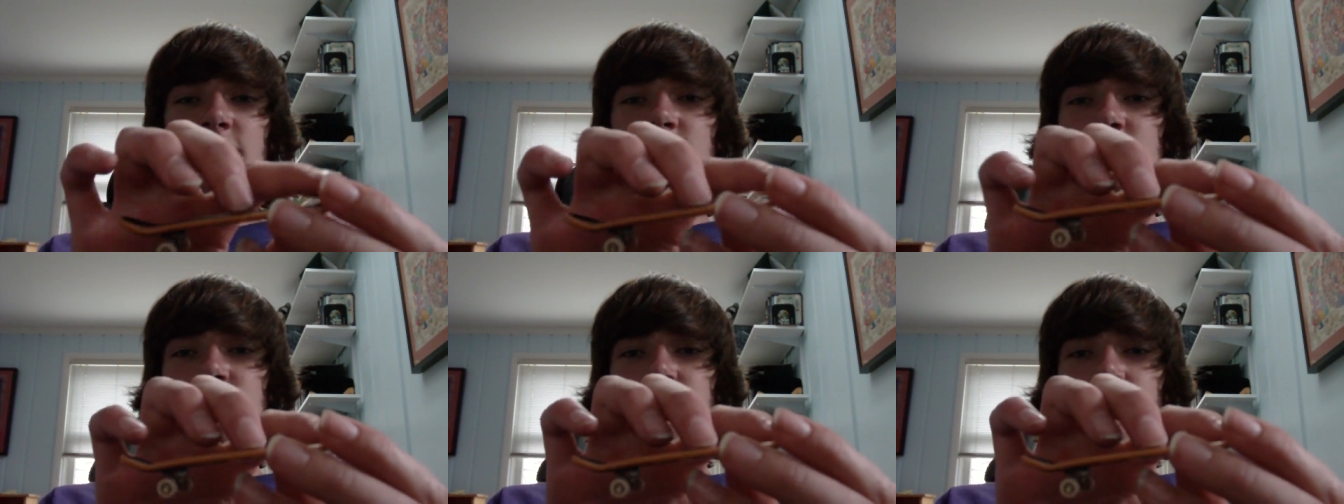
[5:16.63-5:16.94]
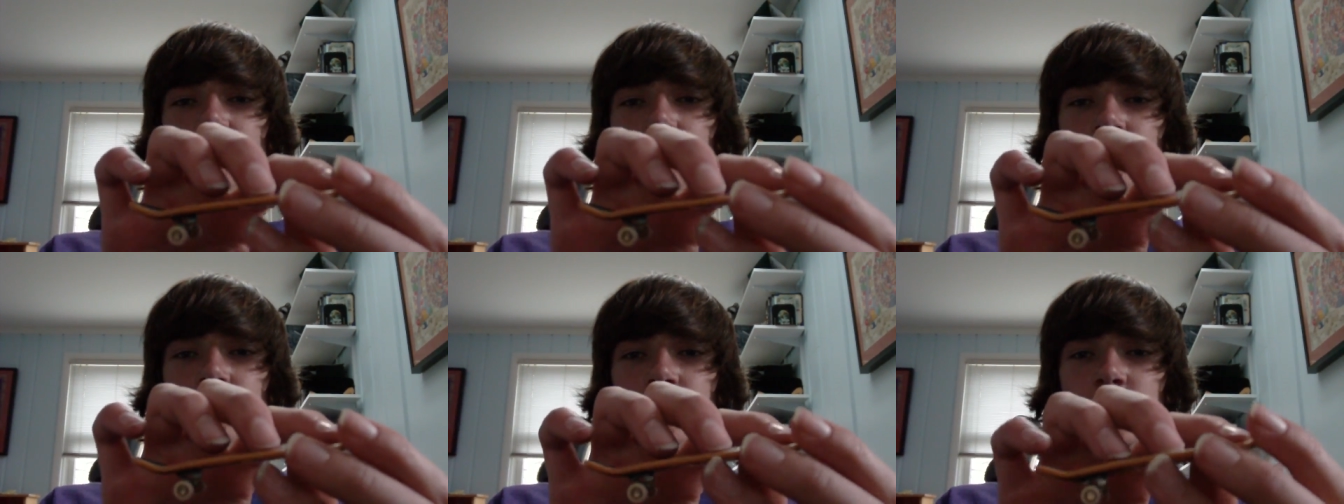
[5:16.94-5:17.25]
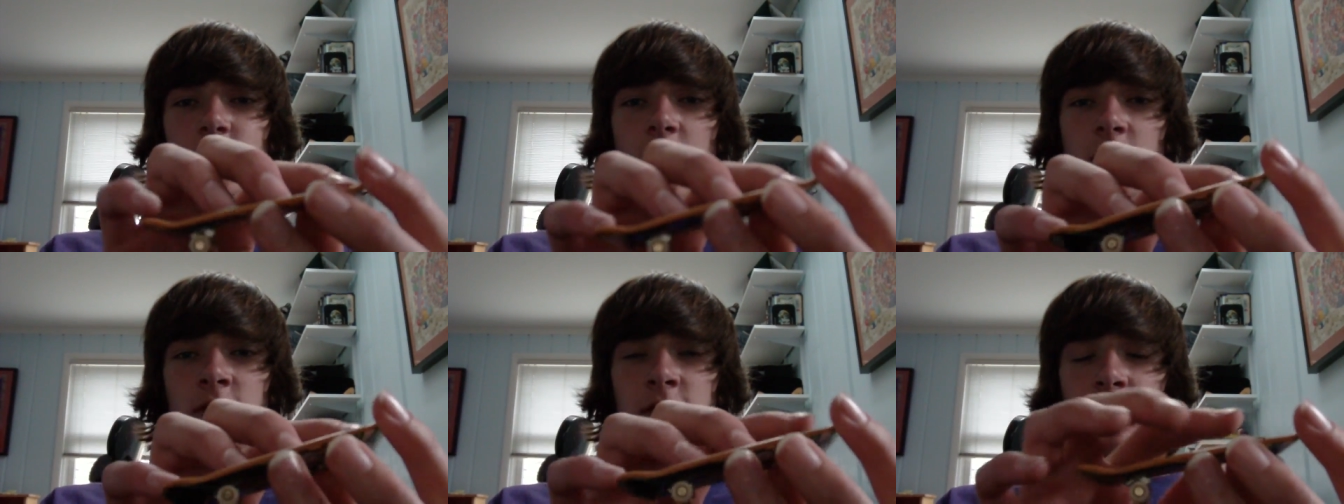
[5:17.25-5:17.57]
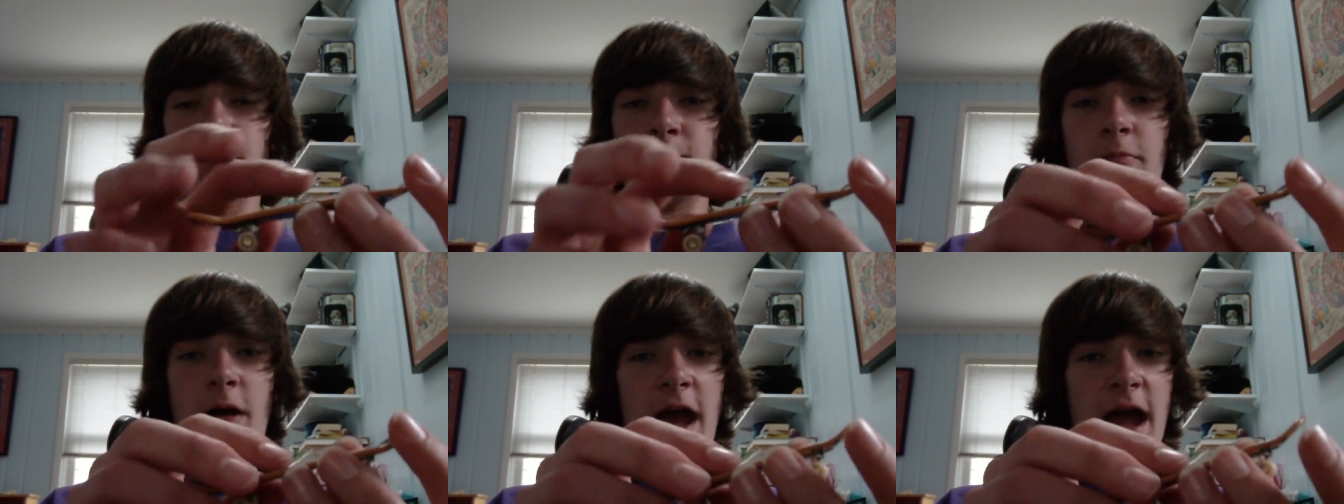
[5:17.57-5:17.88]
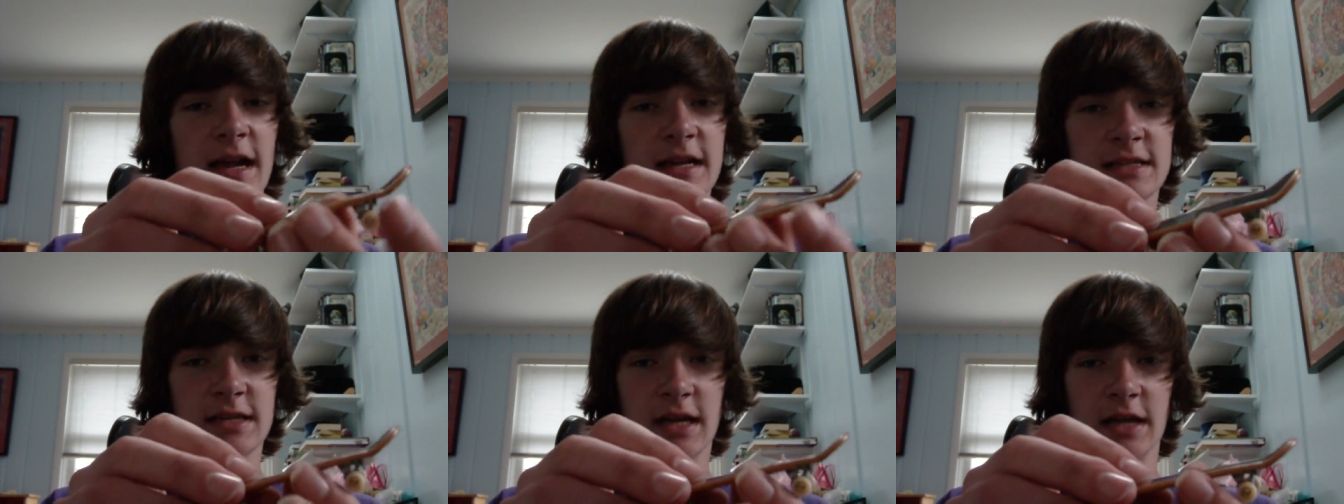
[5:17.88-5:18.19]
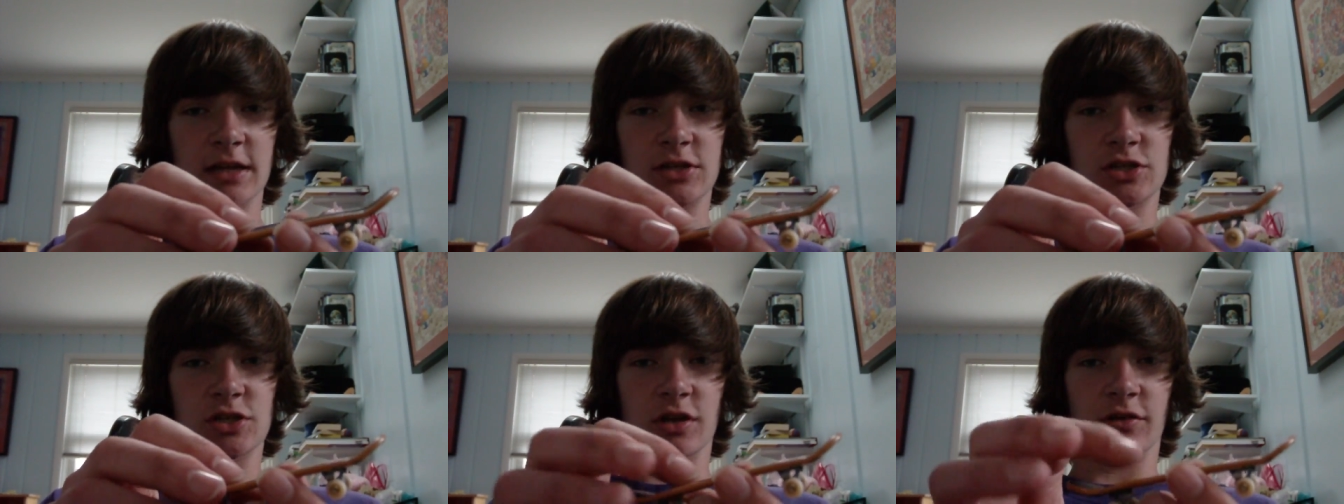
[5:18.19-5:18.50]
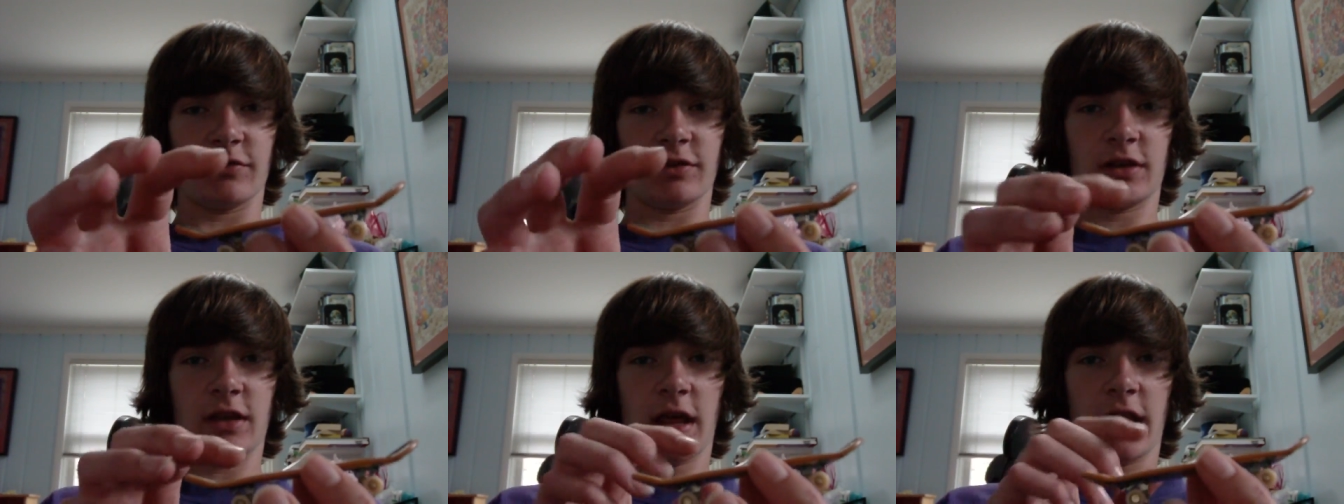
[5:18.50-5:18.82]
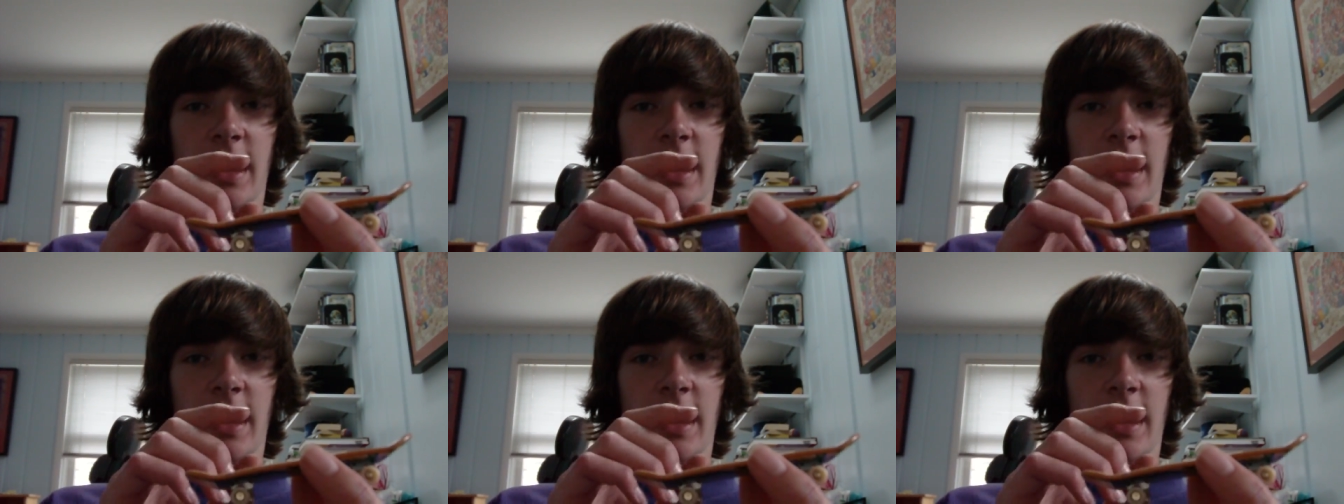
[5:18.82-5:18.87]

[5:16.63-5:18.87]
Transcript: So for a nollie backside shove it,